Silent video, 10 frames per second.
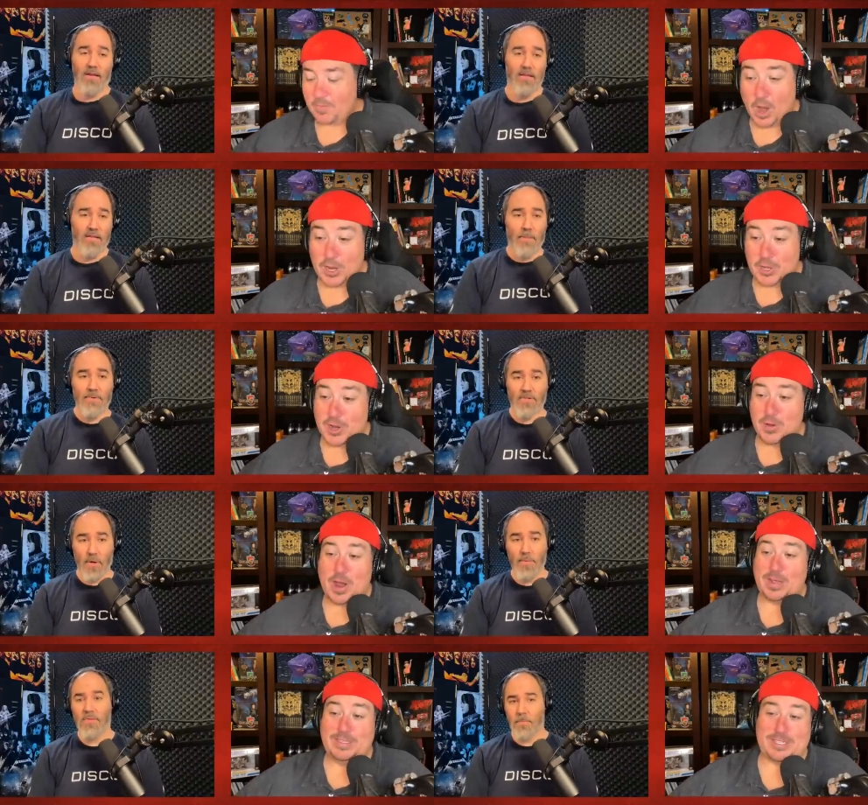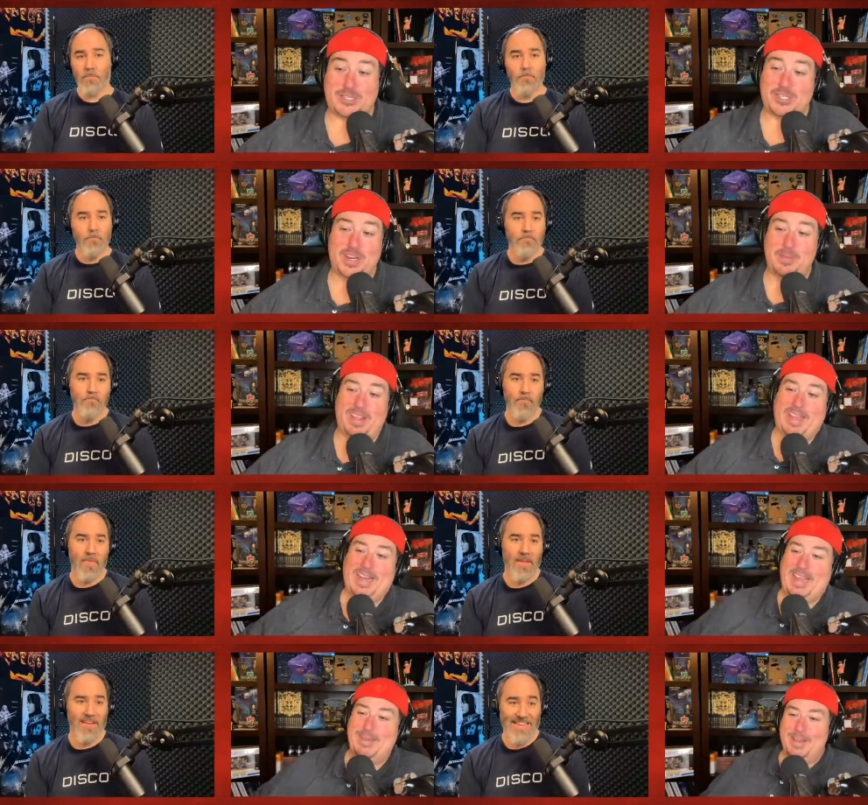Speaker 1: into the Are episode. You gonna, is this just going to be like
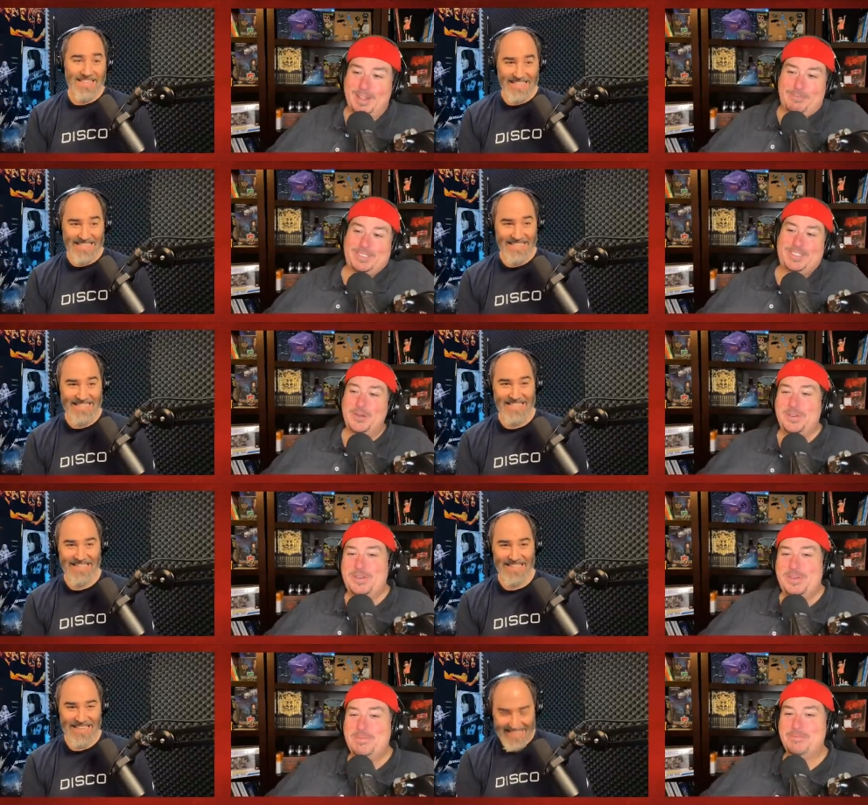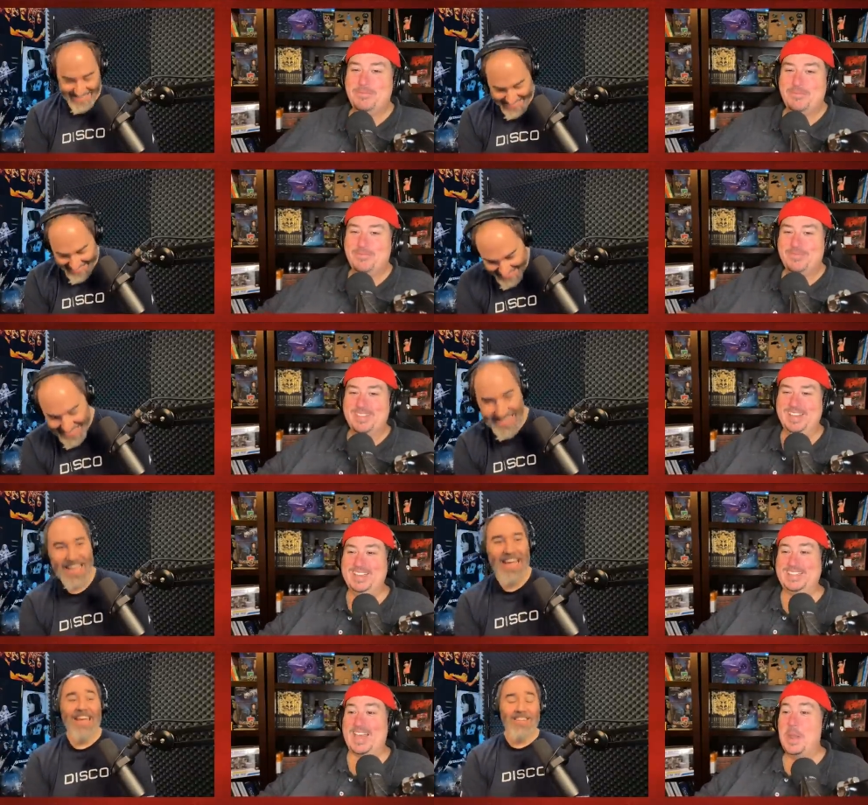an email episode?
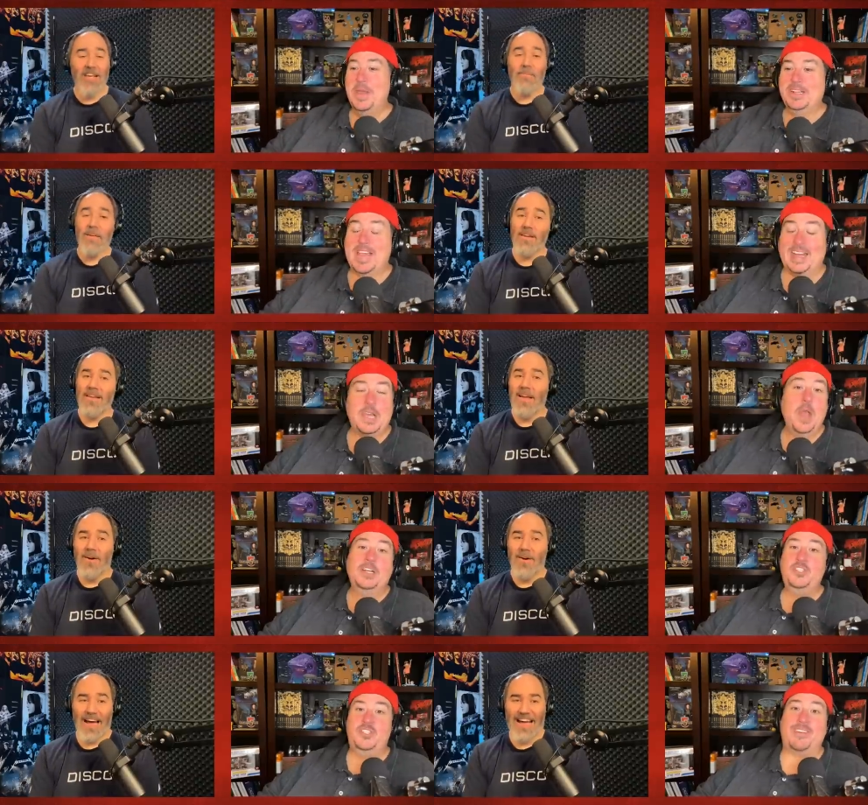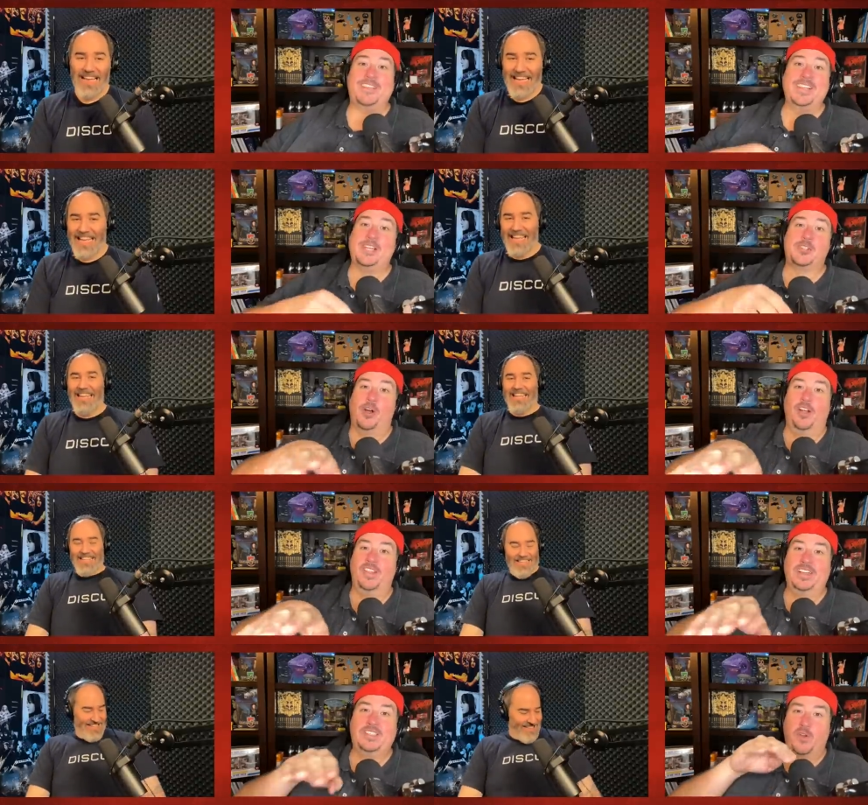Because that's going to be, guys, a, Jeff's in control
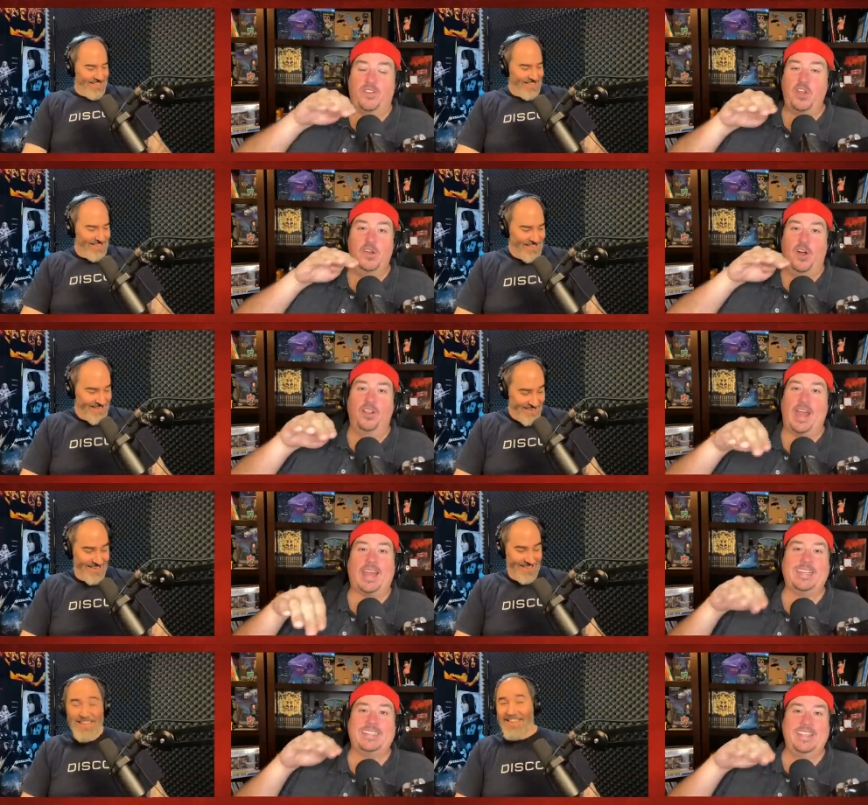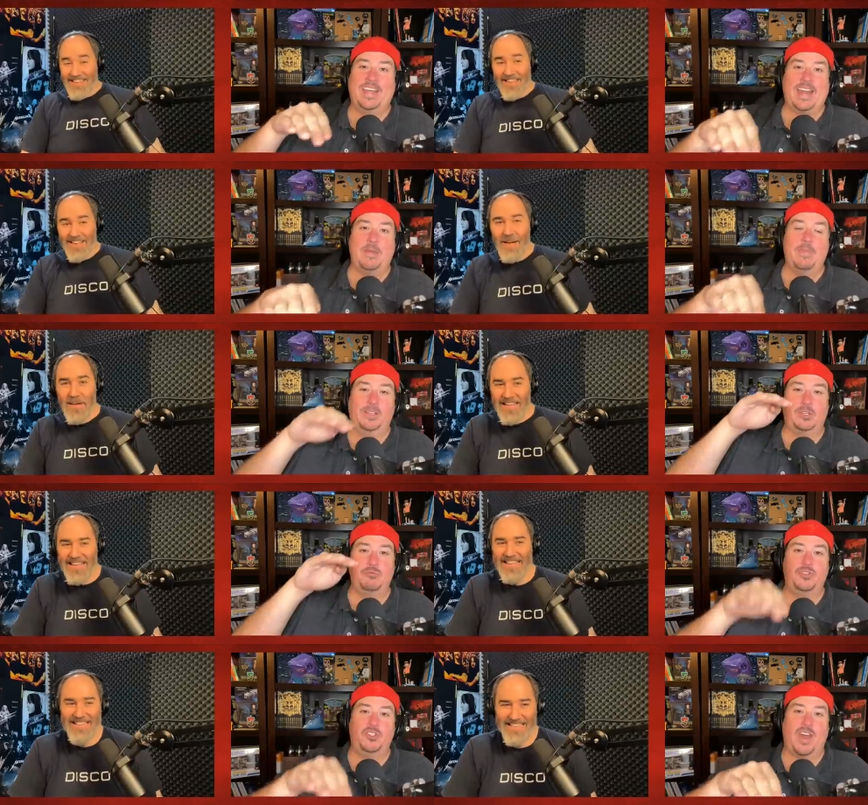of this. So if you don't like it, send that email
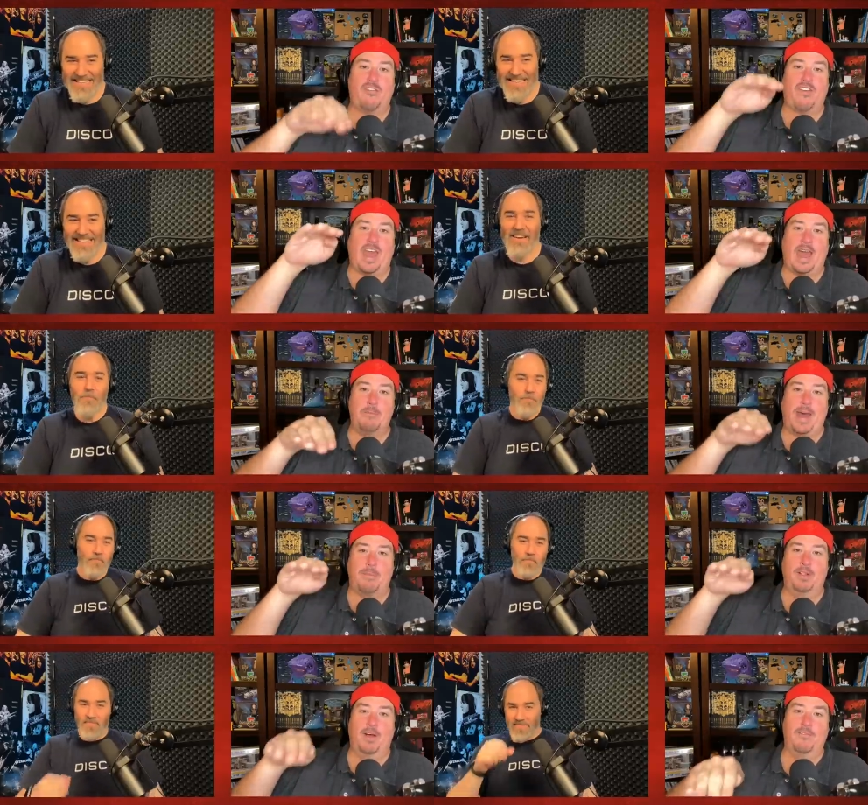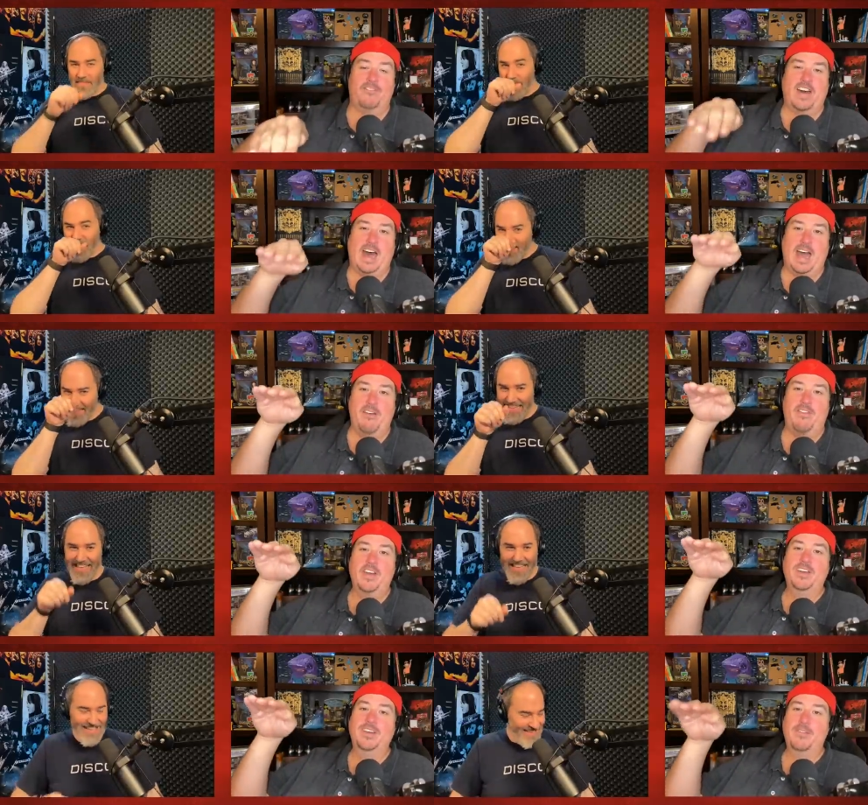to Jeff at Babylon five
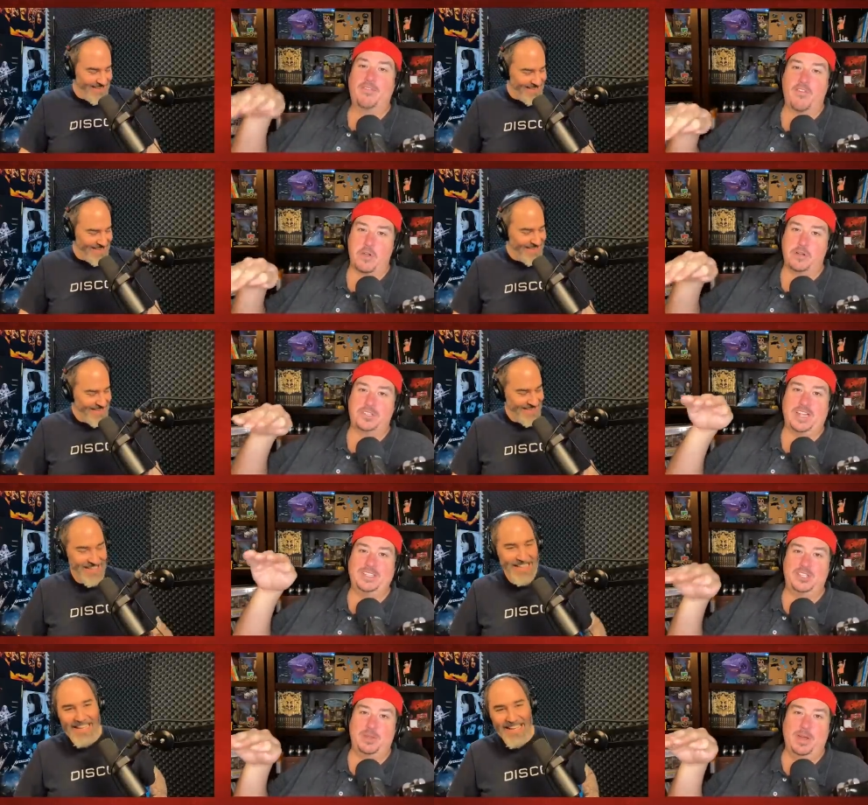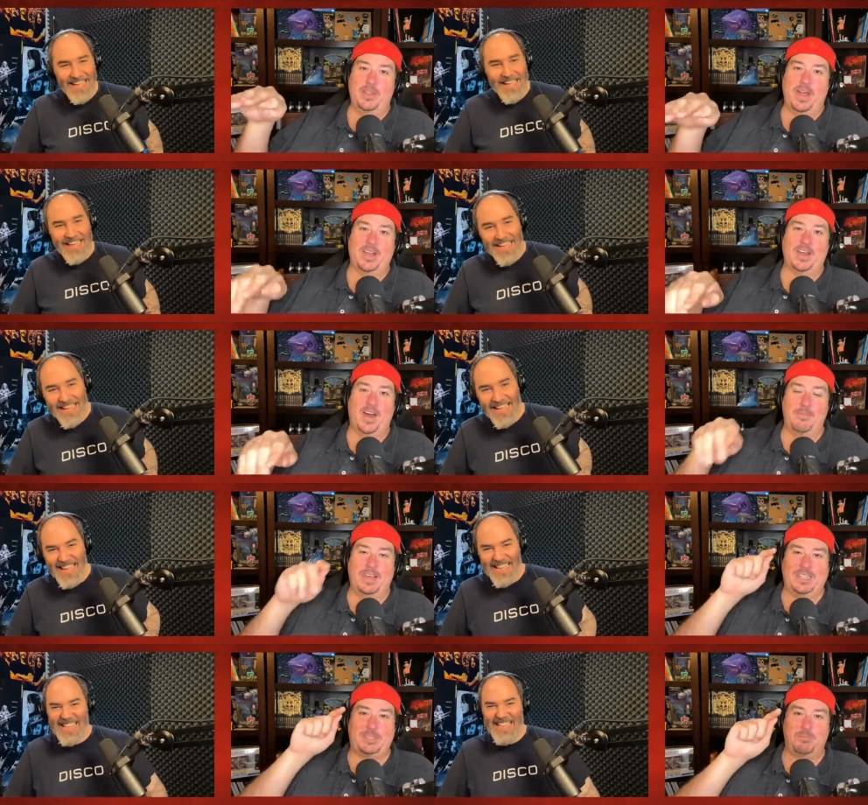first at gmail dot com.
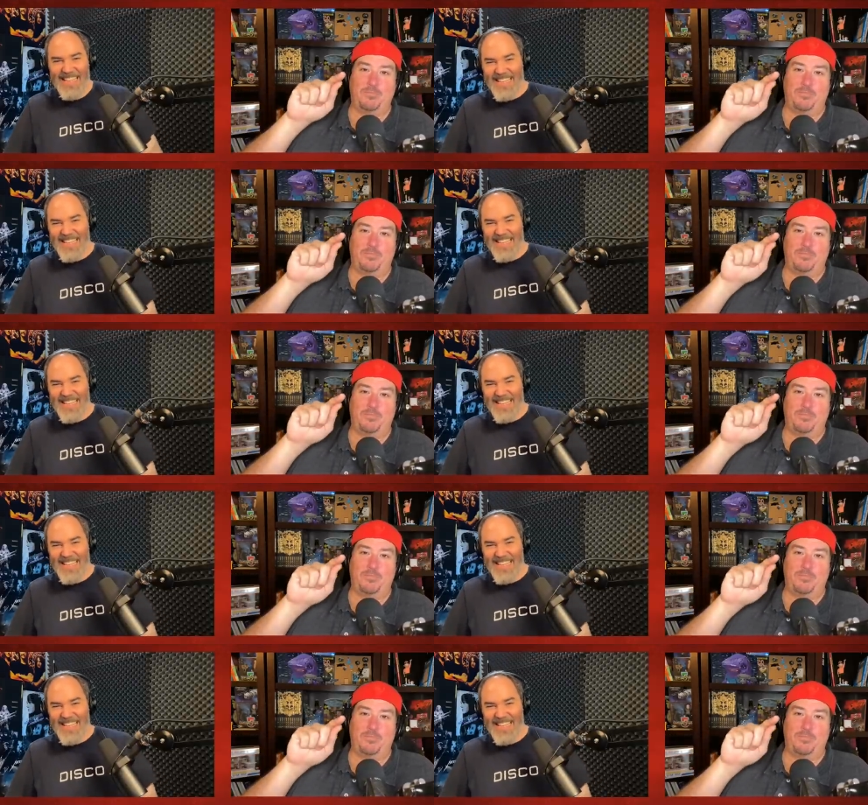That's